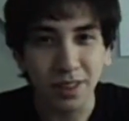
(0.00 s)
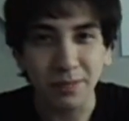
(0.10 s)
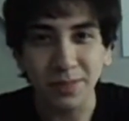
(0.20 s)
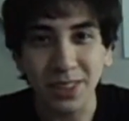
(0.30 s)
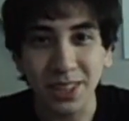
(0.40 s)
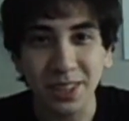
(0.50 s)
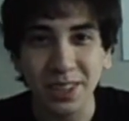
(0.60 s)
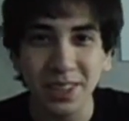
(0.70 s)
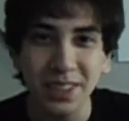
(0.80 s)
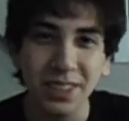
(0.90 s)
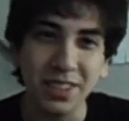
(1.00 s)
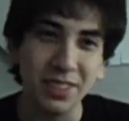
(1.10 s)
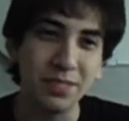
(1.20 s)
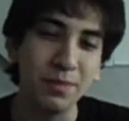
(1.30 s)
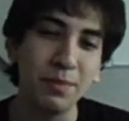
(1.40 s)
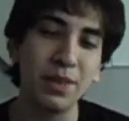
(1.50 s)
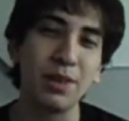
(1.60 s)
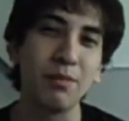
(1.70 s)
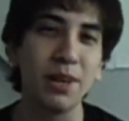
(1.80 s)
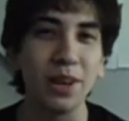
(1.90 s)
me is me being
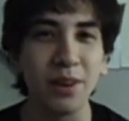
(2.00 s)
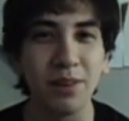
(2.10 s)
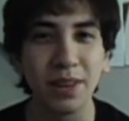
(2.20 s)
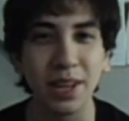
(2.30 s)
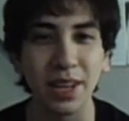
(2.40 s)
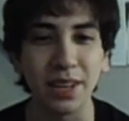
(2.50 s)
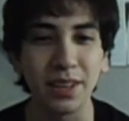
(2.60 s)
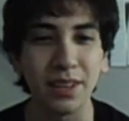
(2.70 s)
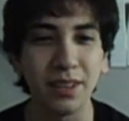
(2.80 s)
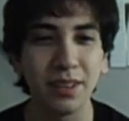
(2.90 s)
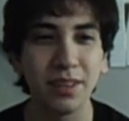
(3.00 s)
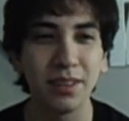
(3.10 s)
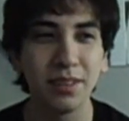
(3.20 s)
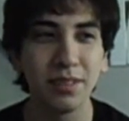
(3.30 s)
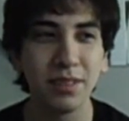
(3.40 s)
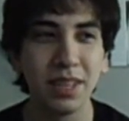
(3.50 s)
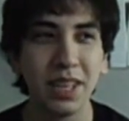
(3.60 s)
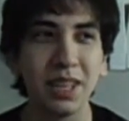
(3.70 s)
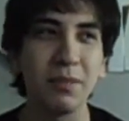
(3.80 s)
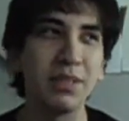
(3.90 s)
a weirdo, and
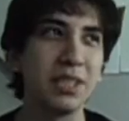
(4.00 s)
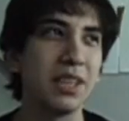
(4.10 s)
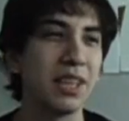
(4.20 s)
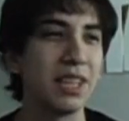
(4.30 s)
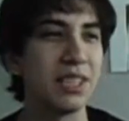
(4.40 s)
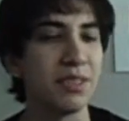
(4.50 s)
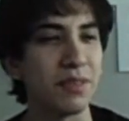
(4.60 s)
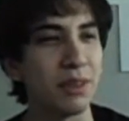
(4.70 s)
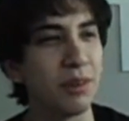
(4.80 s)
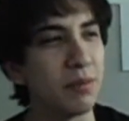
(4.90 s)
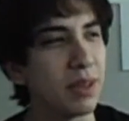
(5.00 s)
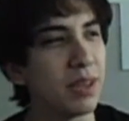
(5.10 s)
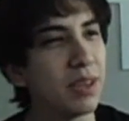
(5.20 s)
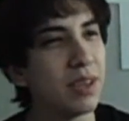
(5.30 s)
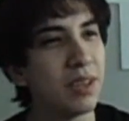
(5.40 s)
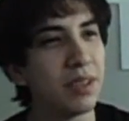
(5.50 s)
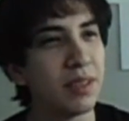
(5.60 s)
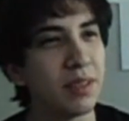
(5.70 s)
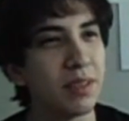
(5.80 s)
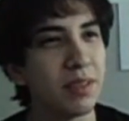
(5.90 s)
it makes it sound like I did something creepy.
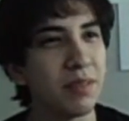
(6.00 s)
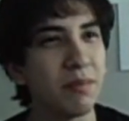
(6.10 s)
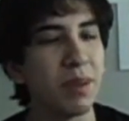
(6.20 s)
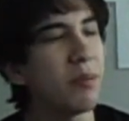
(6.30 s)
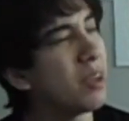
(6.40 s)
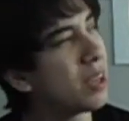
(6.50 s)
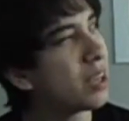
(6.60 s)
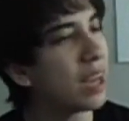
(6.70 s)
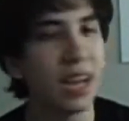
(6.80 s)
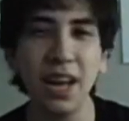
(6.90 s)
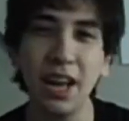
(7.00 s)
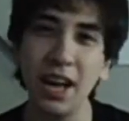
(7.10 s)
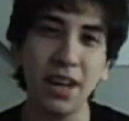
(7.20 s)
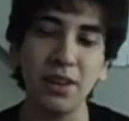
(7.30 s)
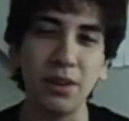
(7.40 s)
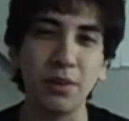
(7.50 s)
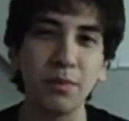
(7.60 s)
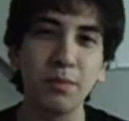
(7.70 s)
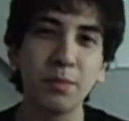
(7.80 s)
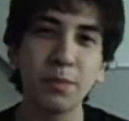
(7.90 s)
Maybe? I don't know.
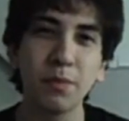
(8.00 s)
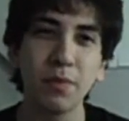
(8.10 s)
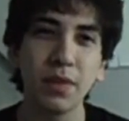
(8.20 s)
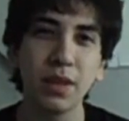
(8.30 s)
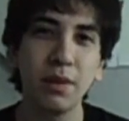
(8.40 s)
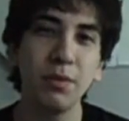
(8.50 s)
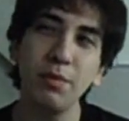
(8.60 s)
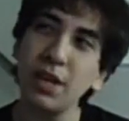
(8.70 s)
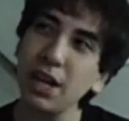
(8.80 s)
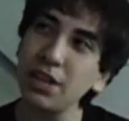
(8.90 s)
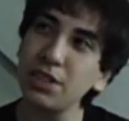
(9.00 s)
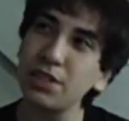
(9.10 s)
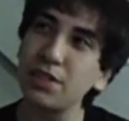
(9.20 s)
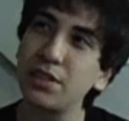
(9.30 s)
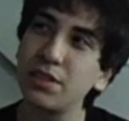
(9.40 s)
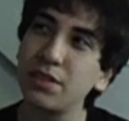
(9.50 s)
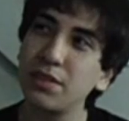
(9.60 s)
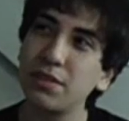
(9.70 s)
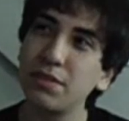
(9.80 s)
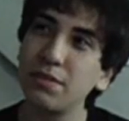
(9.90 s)
But we kind of just
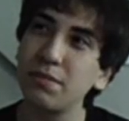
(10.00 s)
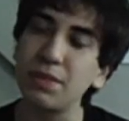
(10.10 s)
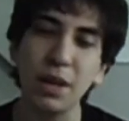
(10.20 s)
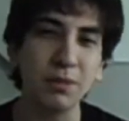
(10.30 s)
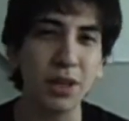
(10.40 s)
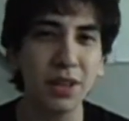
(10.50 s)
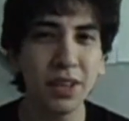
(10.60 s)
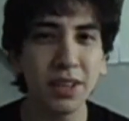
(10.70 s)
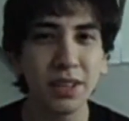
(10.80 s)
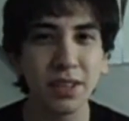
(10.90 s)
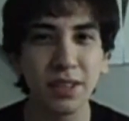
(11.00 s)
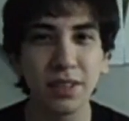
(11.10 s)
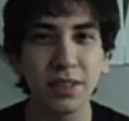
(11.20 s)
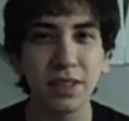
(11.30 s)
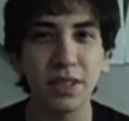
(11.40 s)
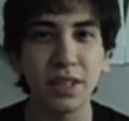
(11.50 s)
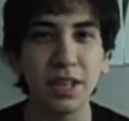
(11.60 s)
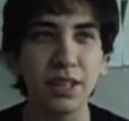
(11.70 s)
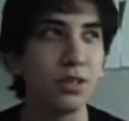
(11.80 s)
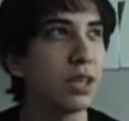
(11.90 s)
stopped talking, and then
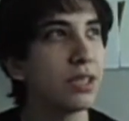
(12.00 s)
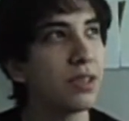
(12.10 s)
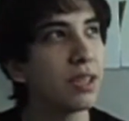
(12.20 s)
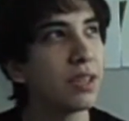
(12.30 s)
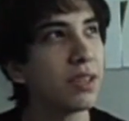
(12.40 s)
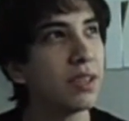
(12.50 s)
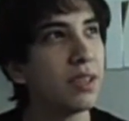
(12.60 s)
I tried talking,